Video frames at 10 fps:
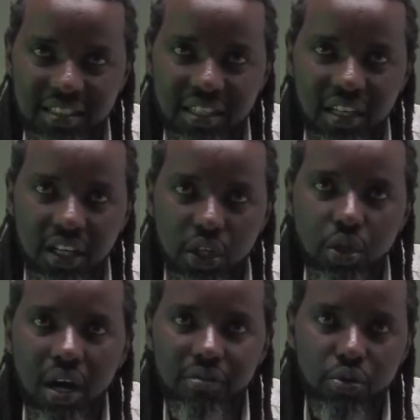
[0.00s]
you have to
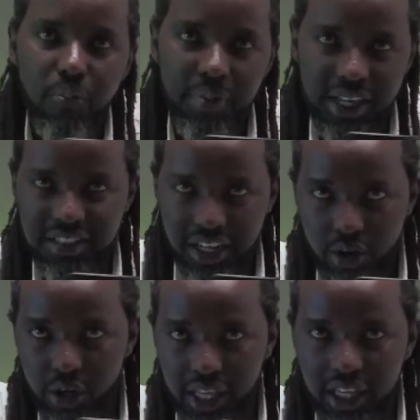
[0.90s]
press record
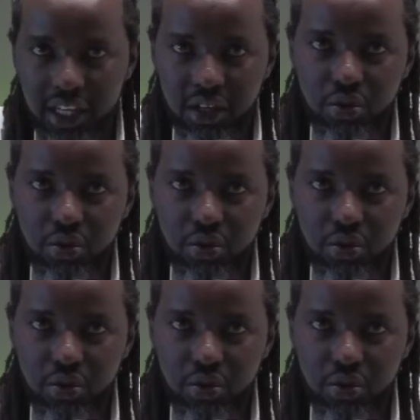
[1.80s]
again because it